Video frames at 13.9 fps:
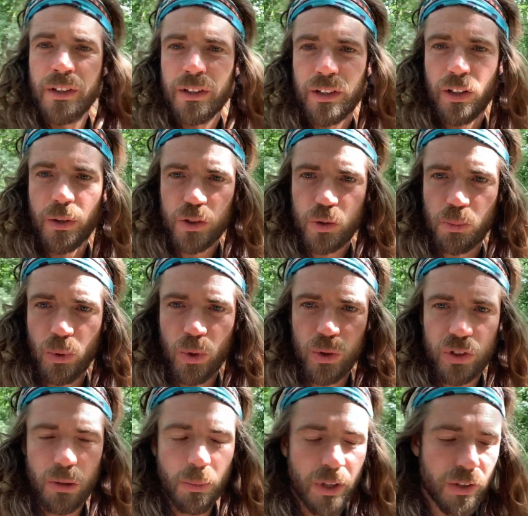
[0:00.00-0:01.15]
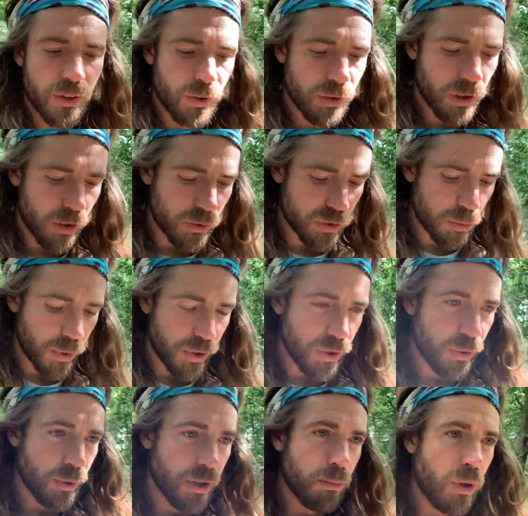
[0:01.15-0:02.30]
you know, explore somewhere new, go somewhere
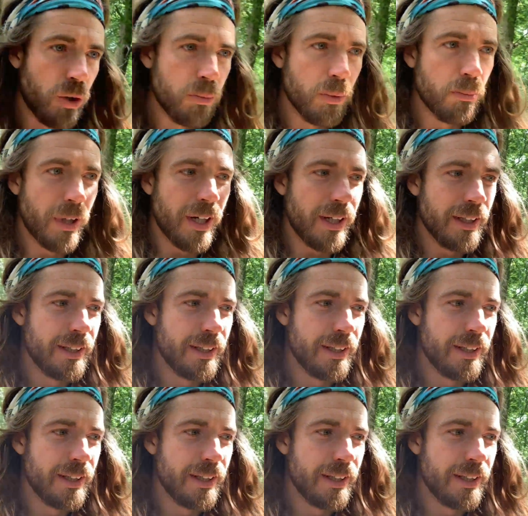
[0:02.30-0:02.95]
new at the moment, but